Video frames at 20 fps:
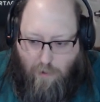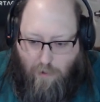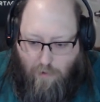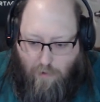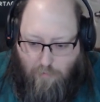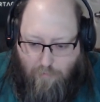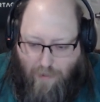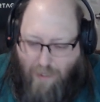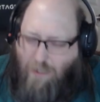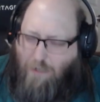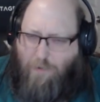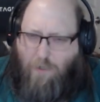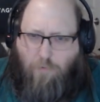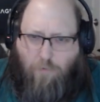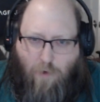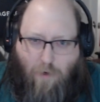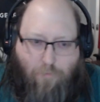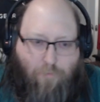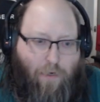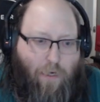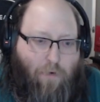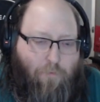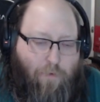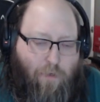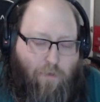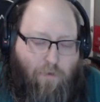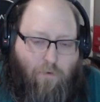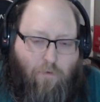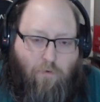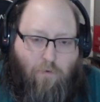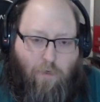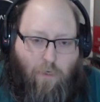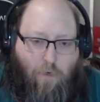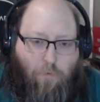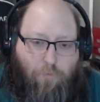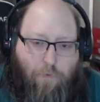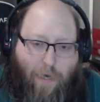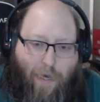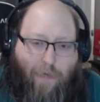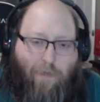Not so much a problem now, but in
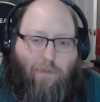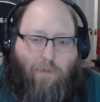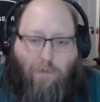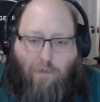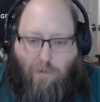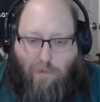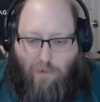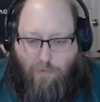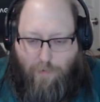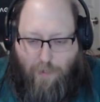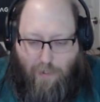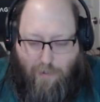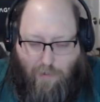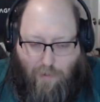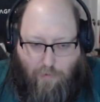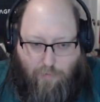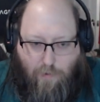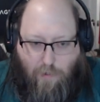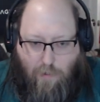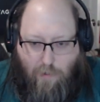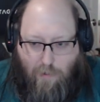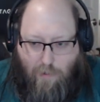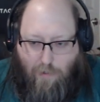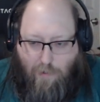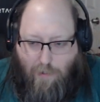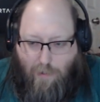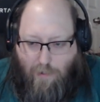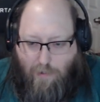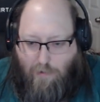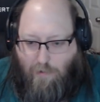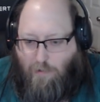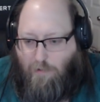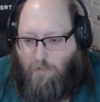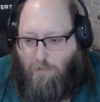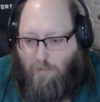the past that was a thing that